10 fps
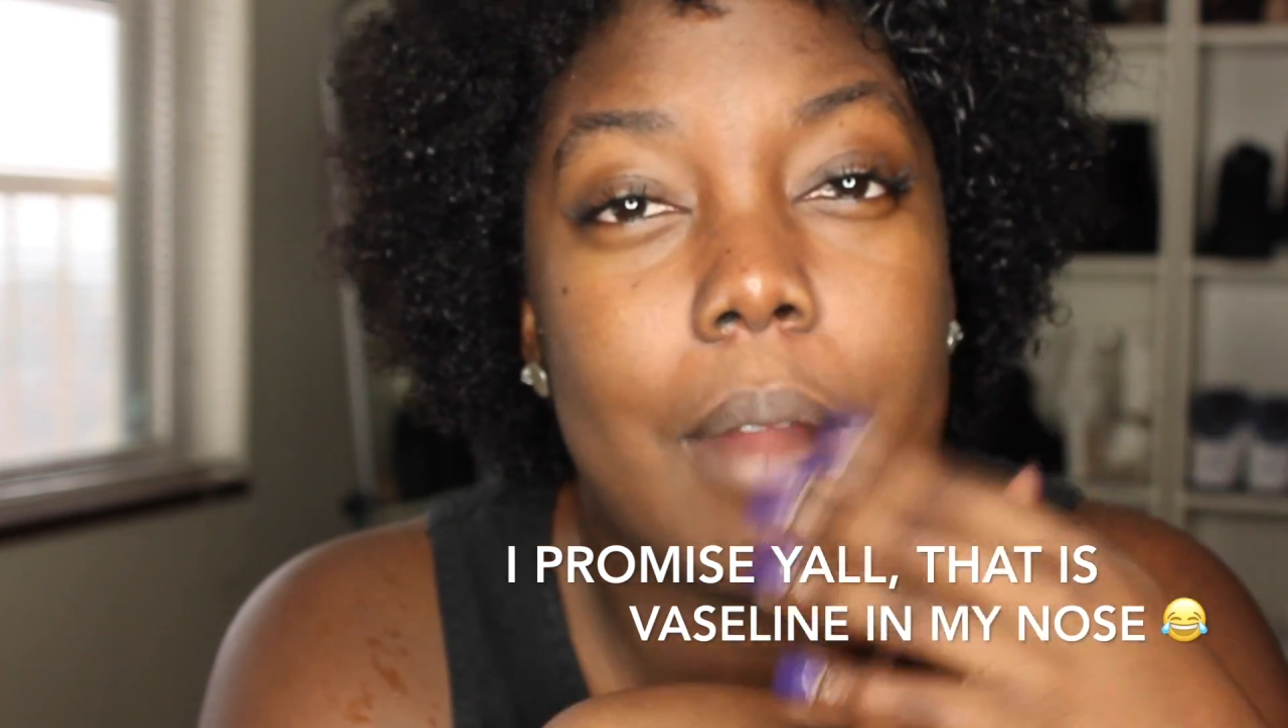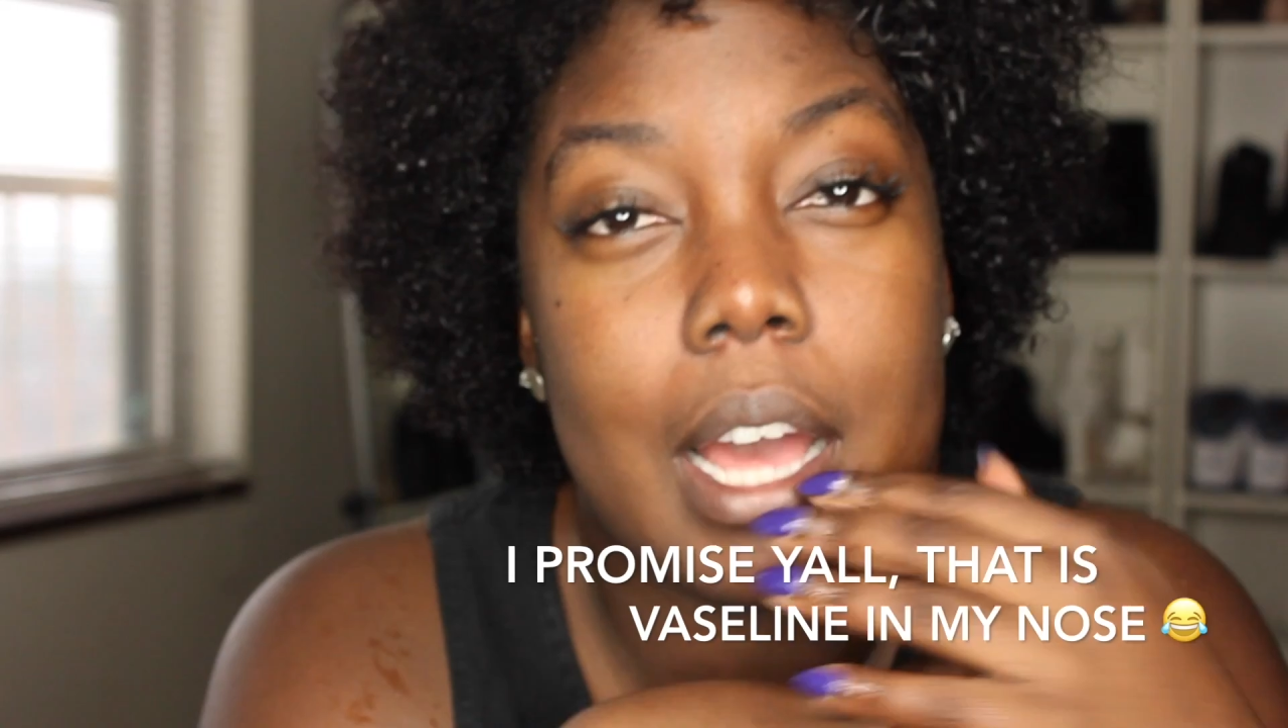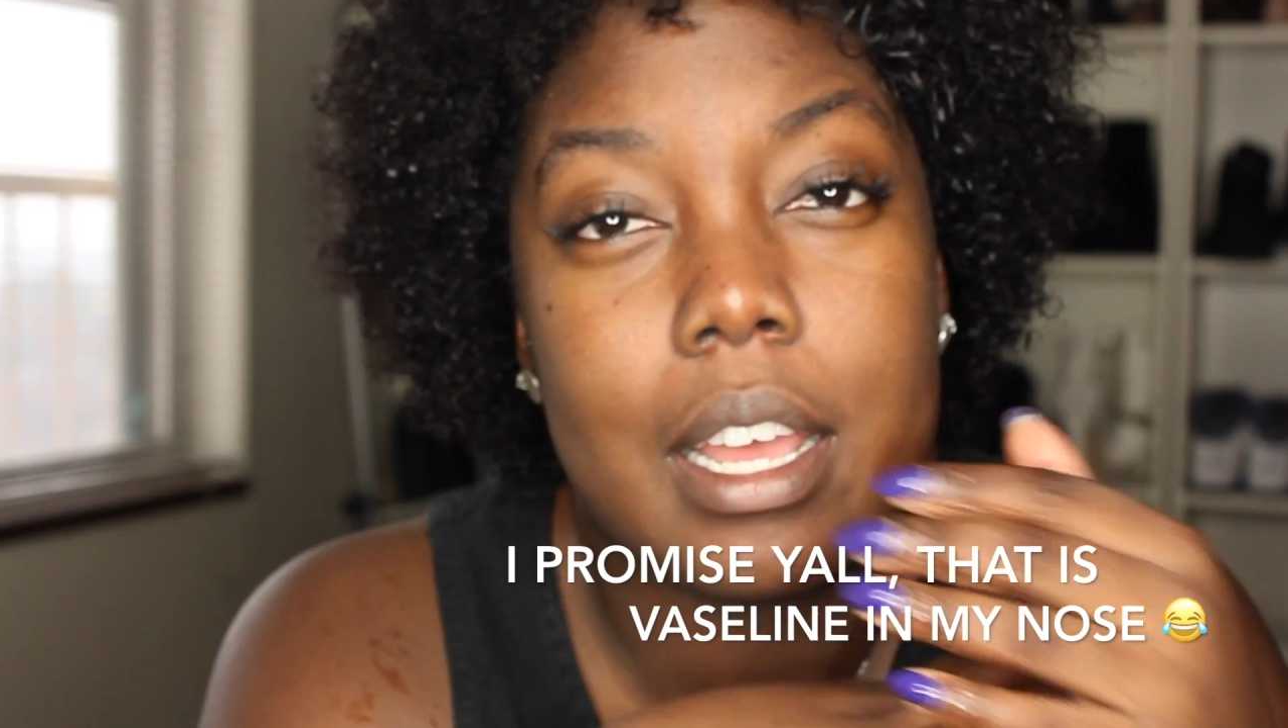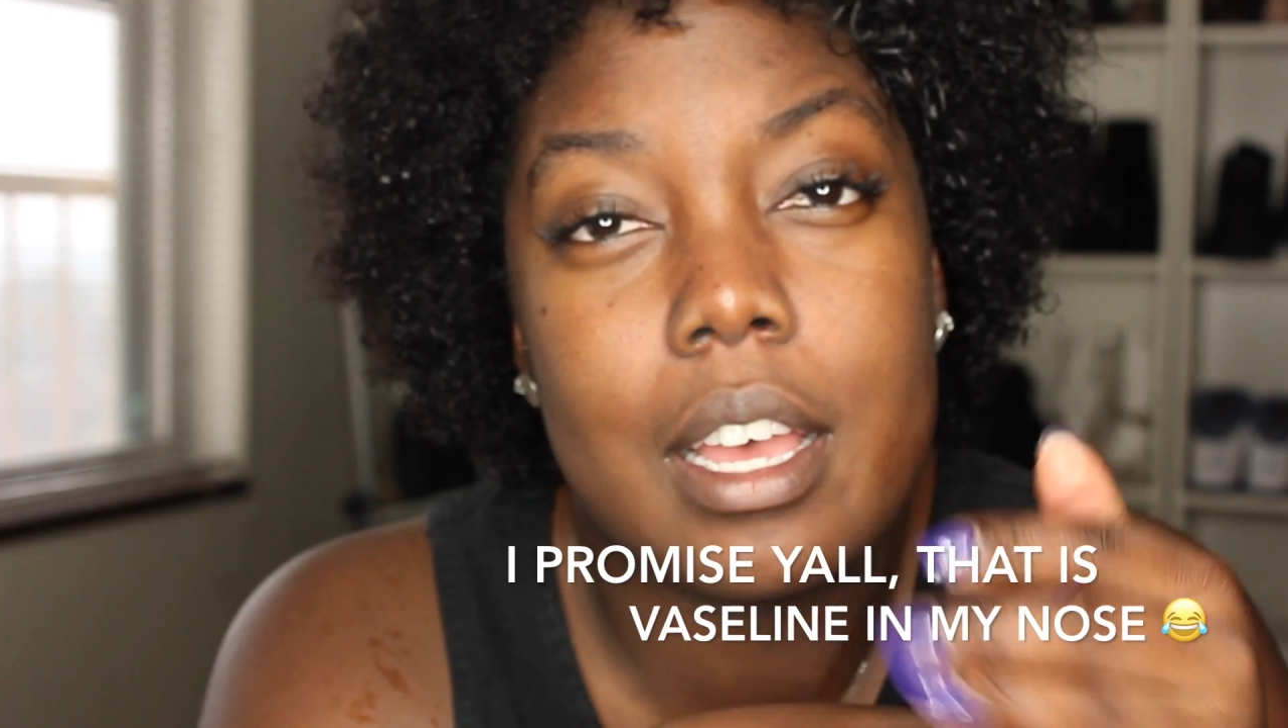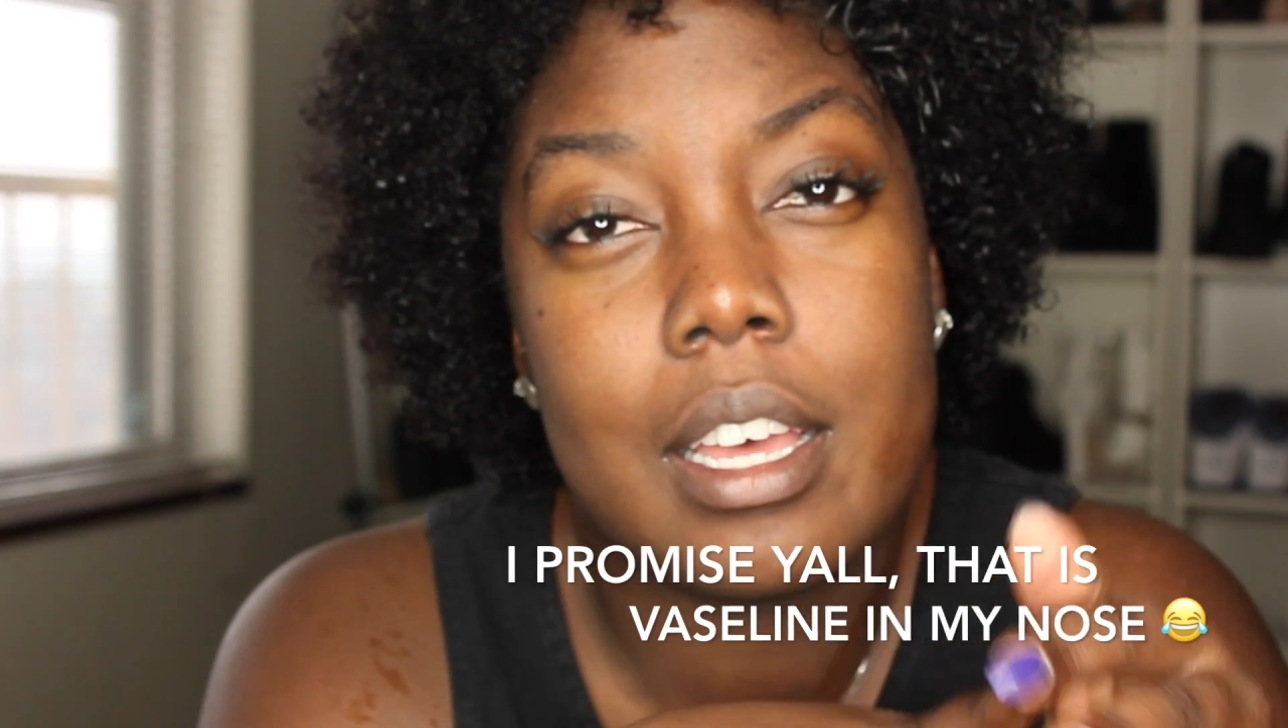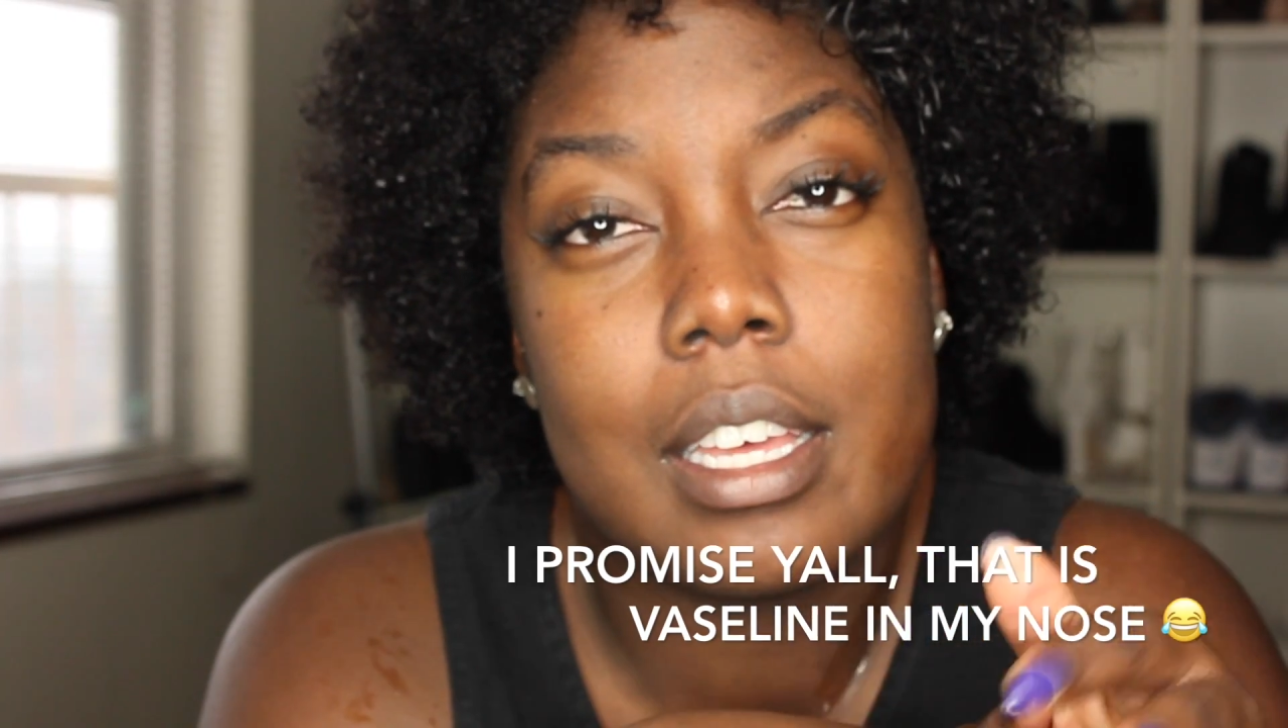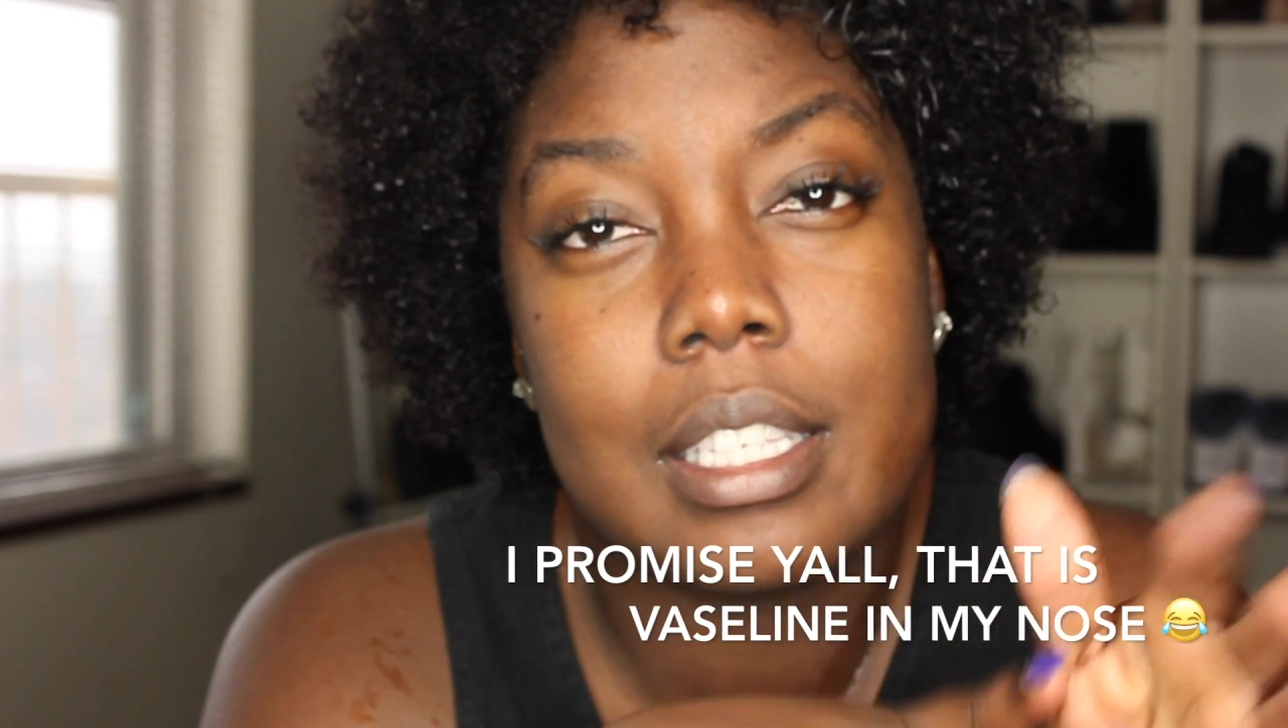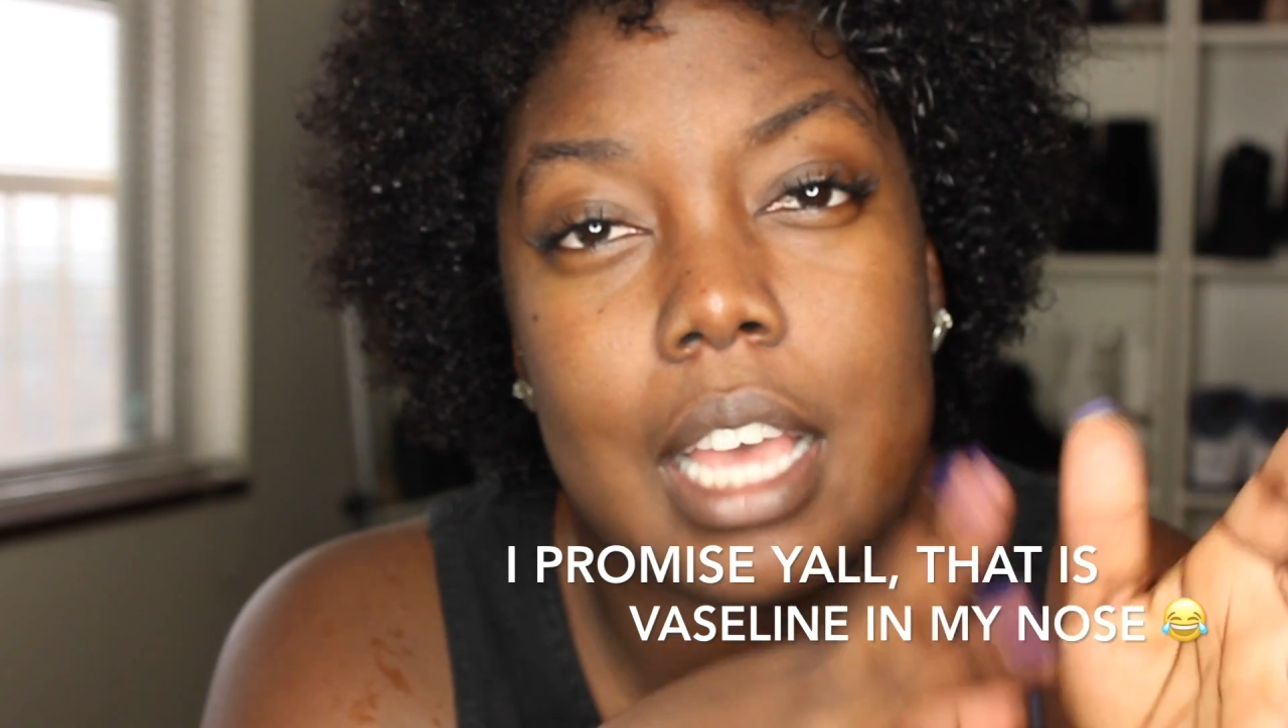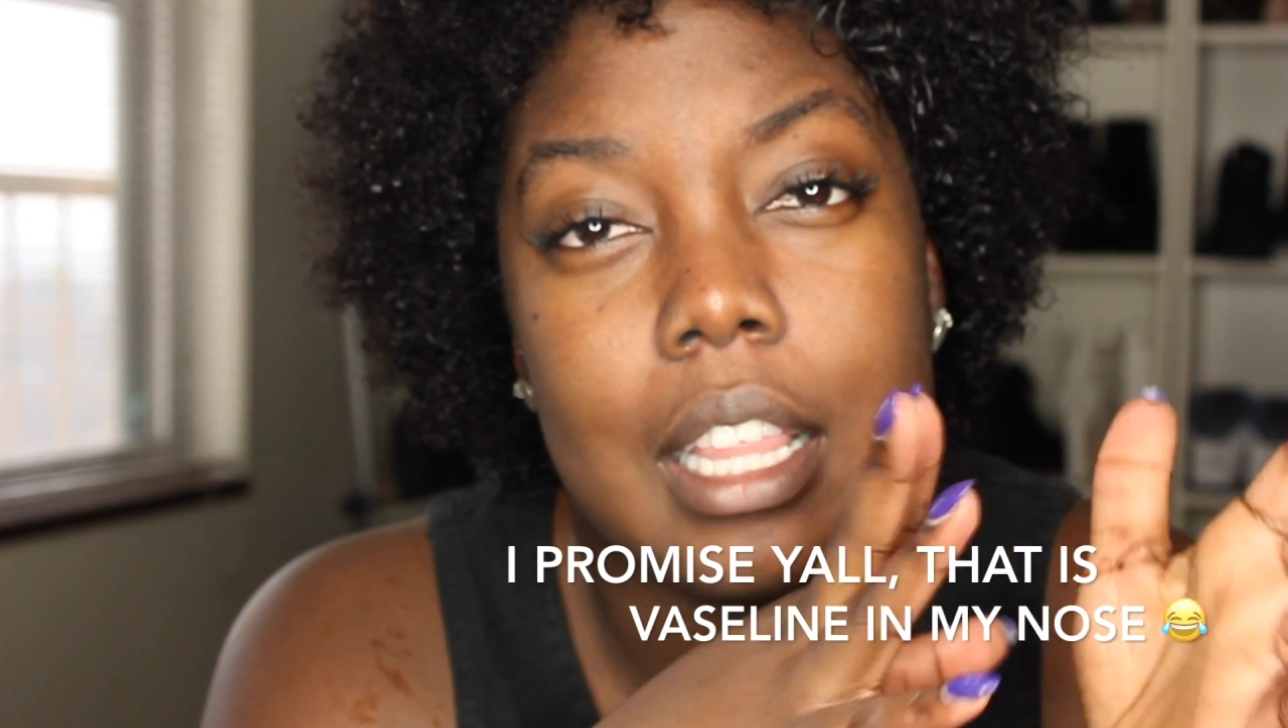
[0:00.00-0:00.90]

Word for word: products,